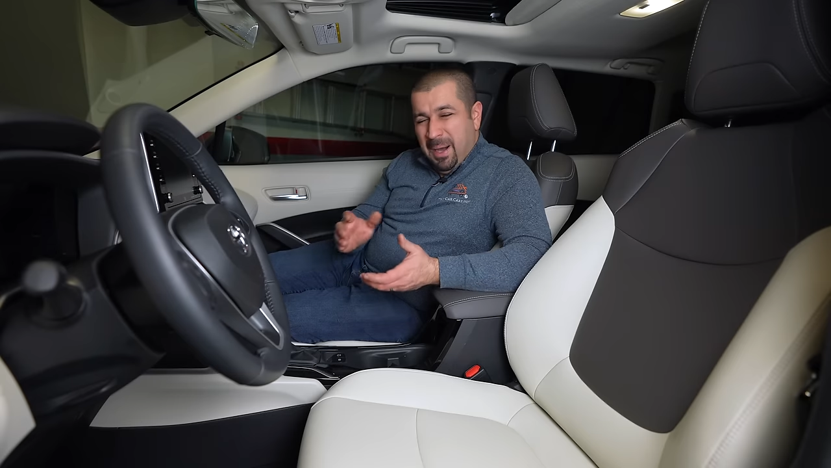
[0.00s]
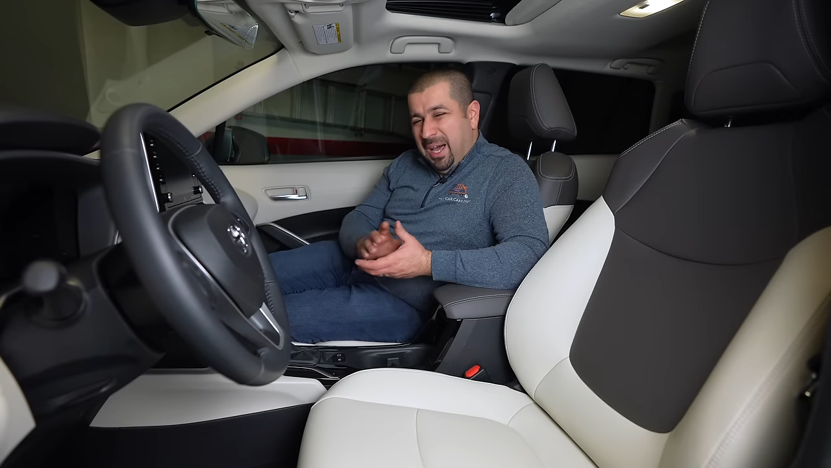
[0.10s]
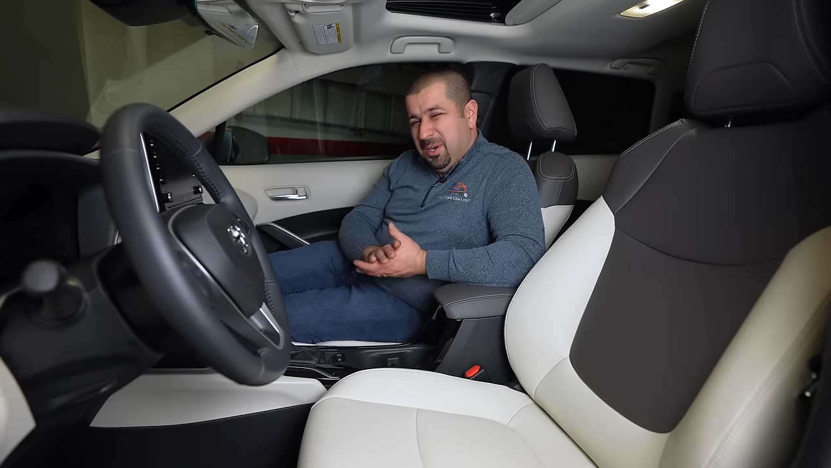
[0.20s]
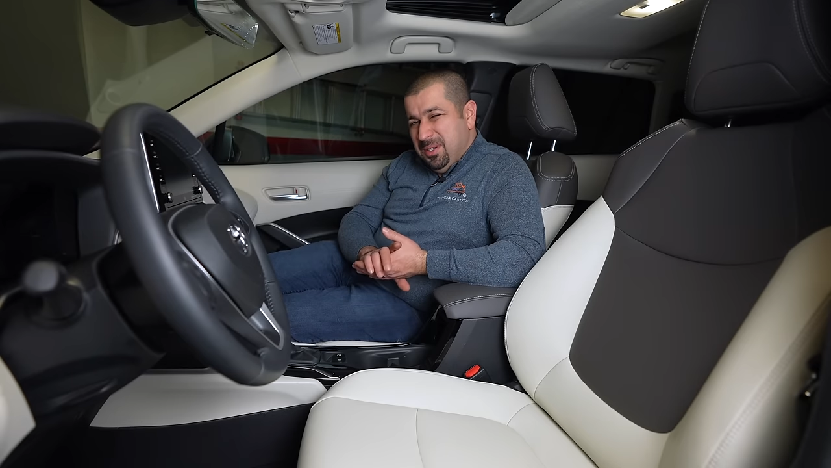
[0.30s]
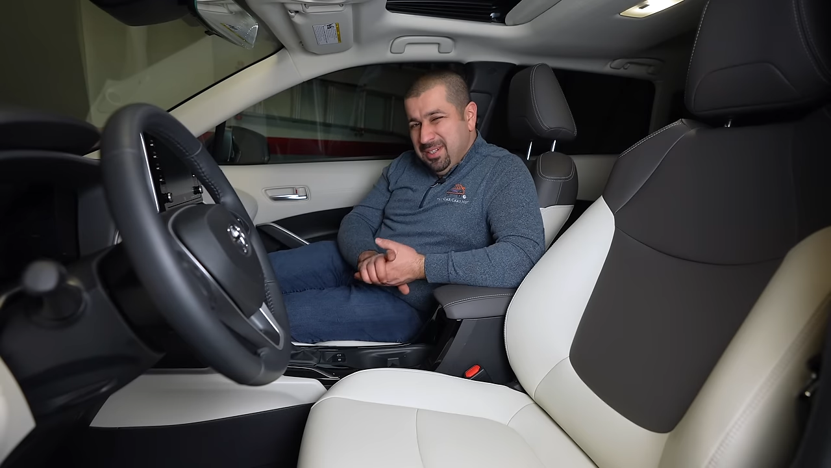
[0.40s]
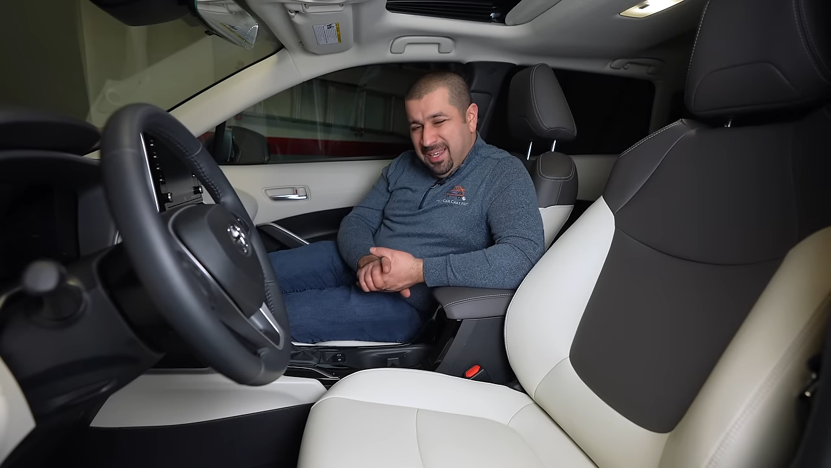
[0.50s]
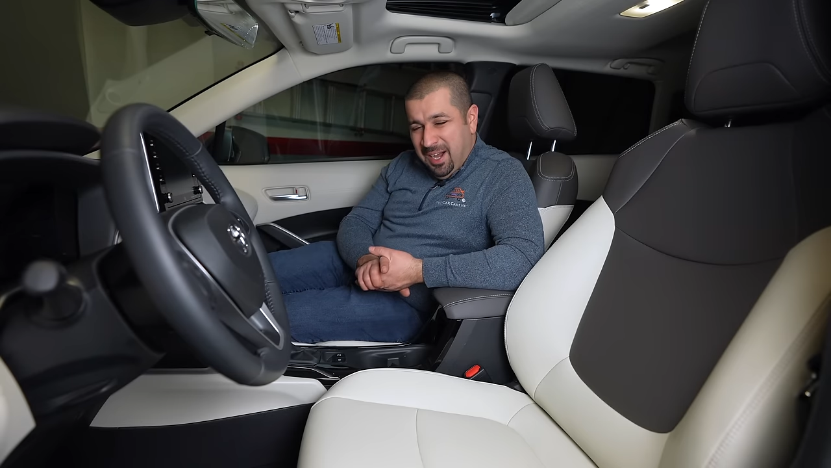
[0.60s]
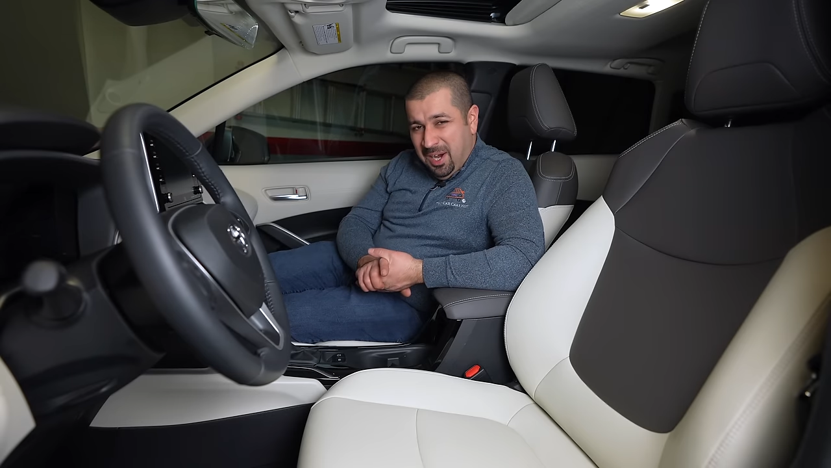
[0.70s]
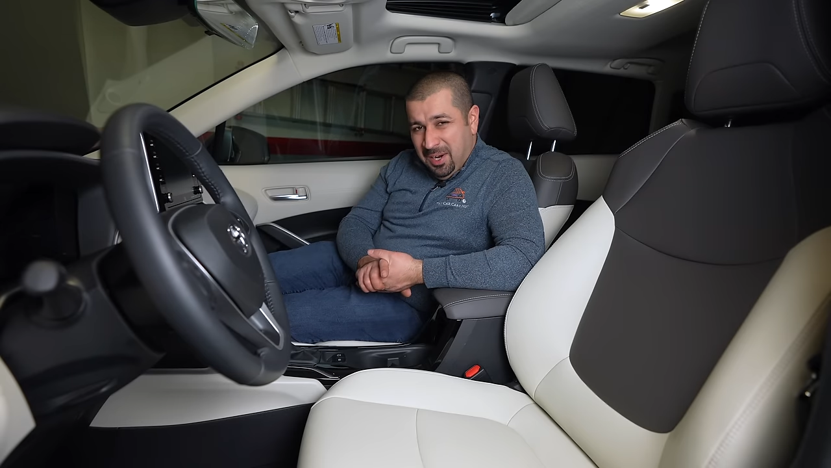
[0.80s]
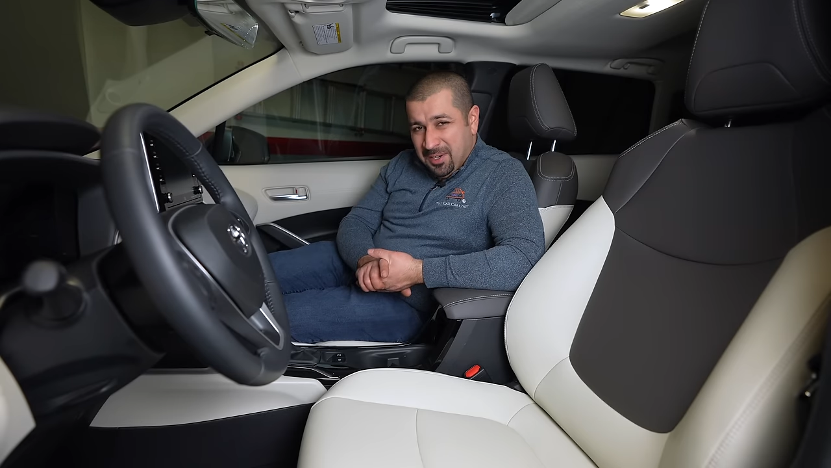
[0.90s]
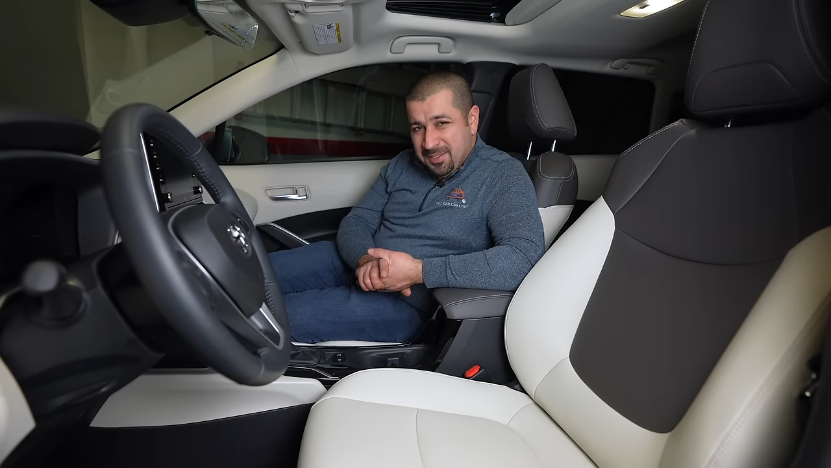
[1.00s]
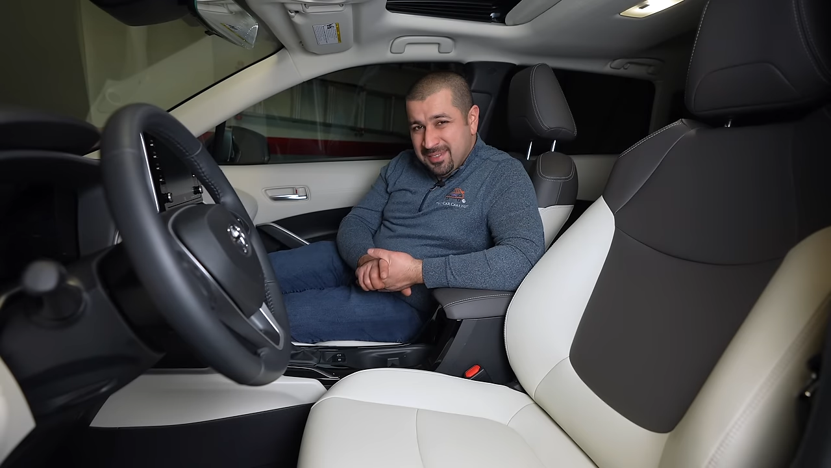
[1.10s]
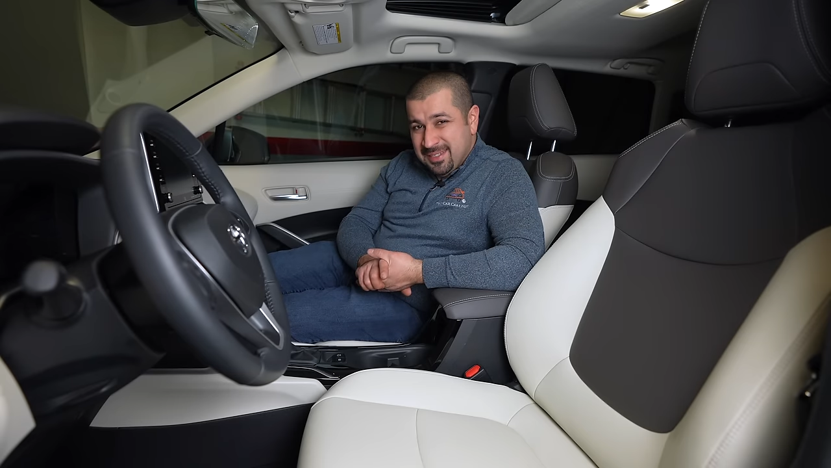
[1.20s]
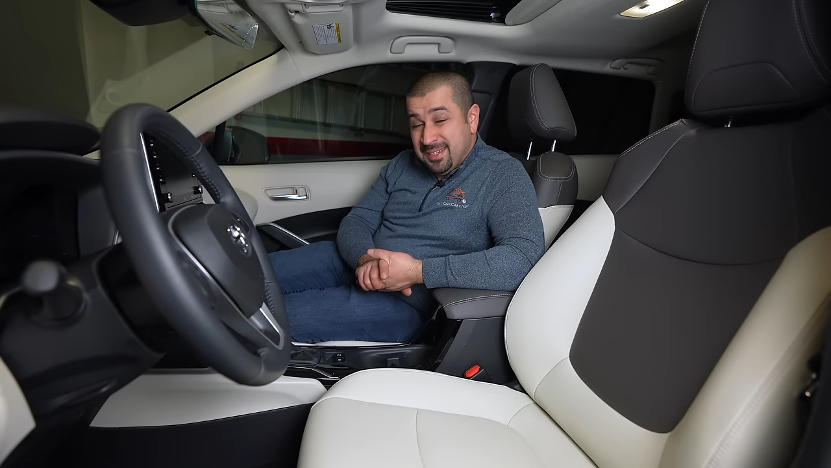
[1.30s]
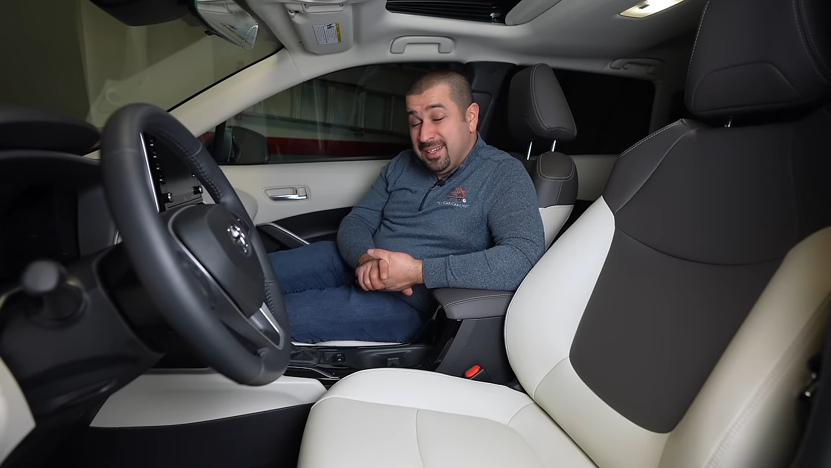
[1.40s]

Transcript: Modern cars